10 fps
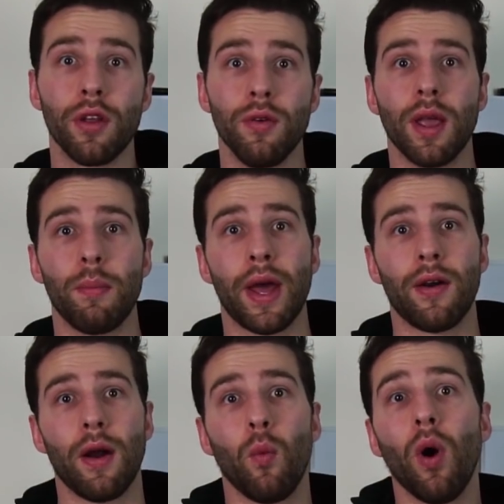you get
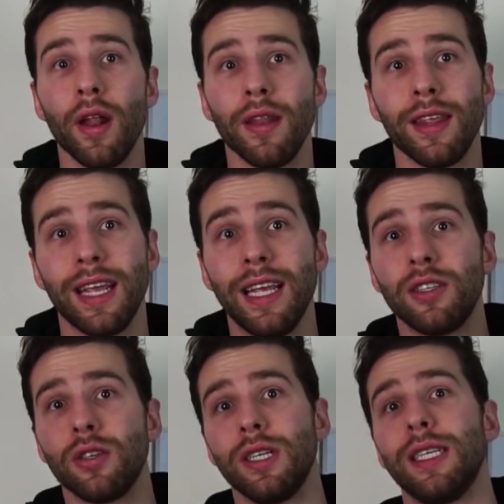better at one, the
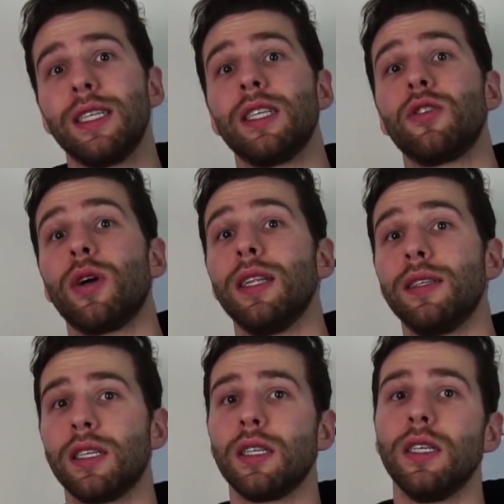easier it is to transition